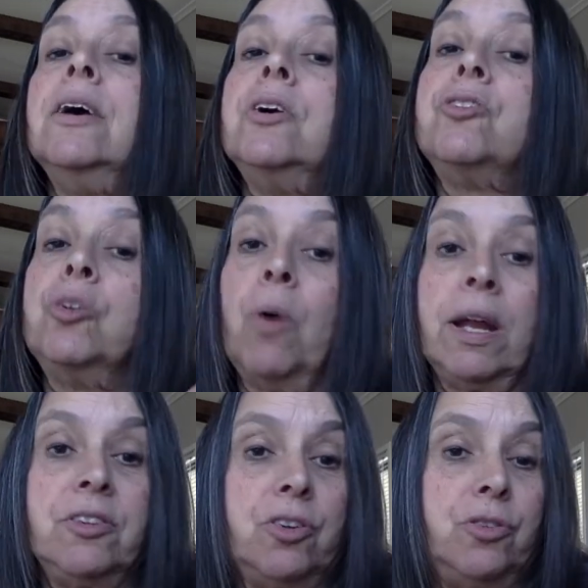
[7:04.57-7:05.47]
She
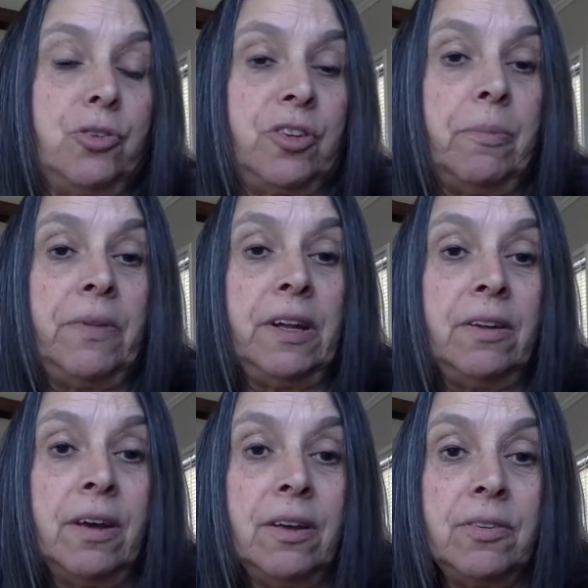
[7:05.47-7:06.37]
wanted to do
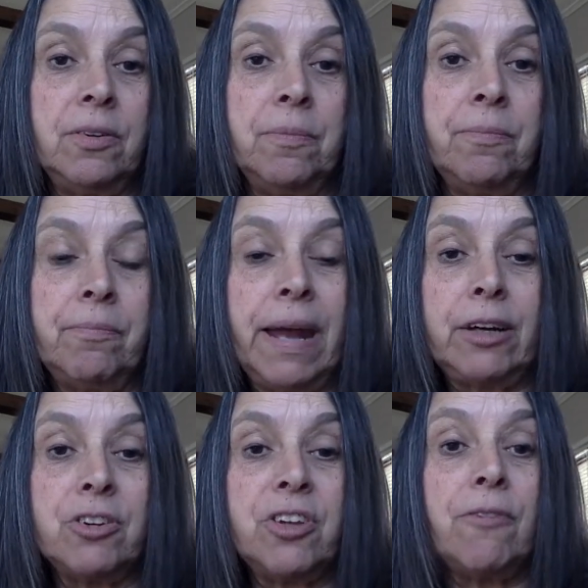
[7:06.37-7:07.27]
something to make
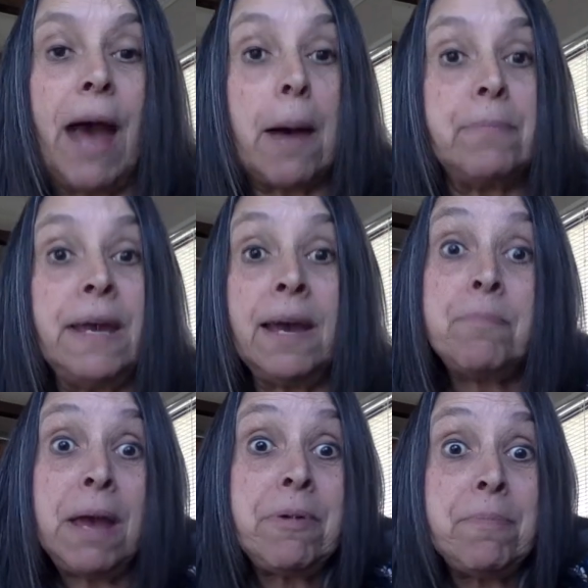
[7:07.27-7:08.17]
herself happy and
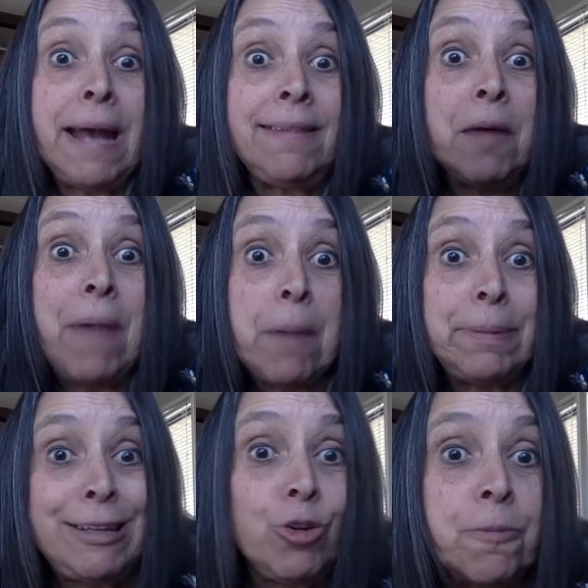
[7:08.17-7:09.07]
maybe make them
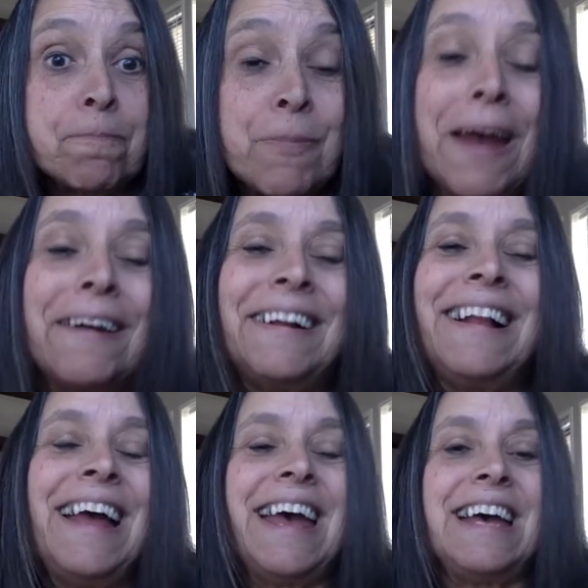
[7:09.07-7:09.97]
happy too.
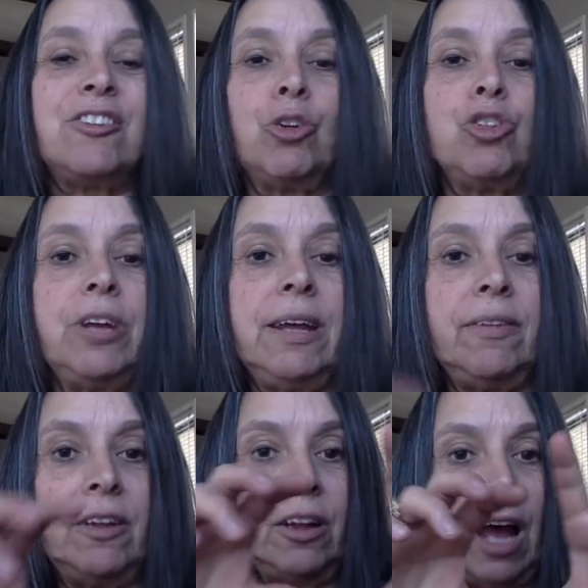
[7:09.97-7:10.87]
So
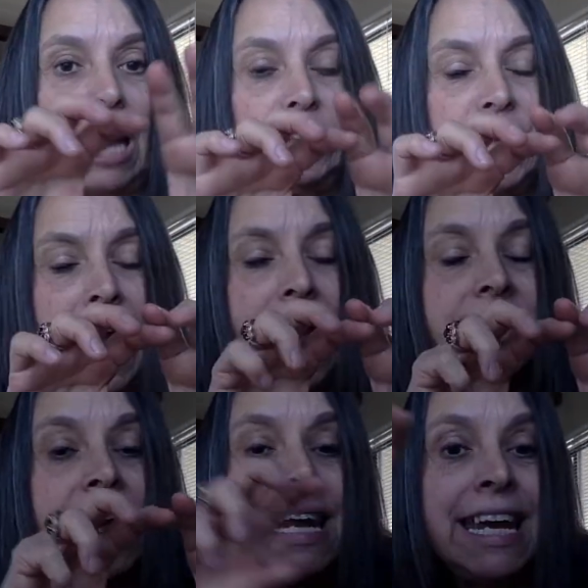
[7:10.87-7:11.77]
I
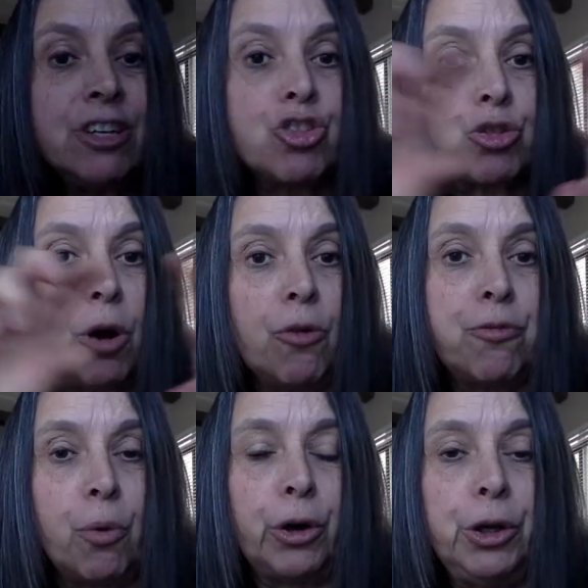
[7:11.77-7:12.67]
had that intro
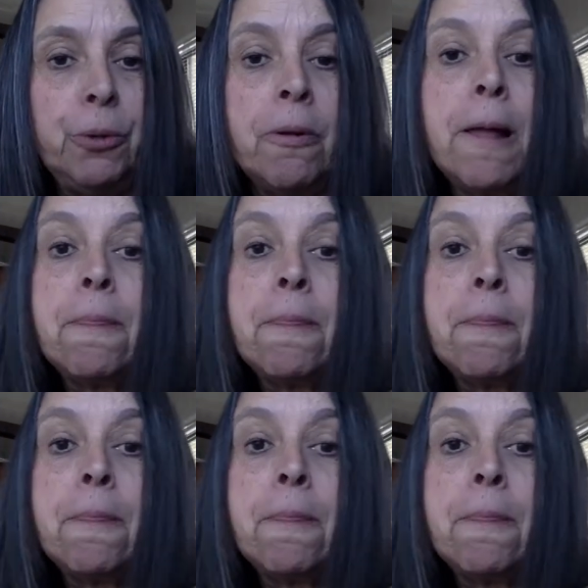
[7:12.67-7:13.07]
for you.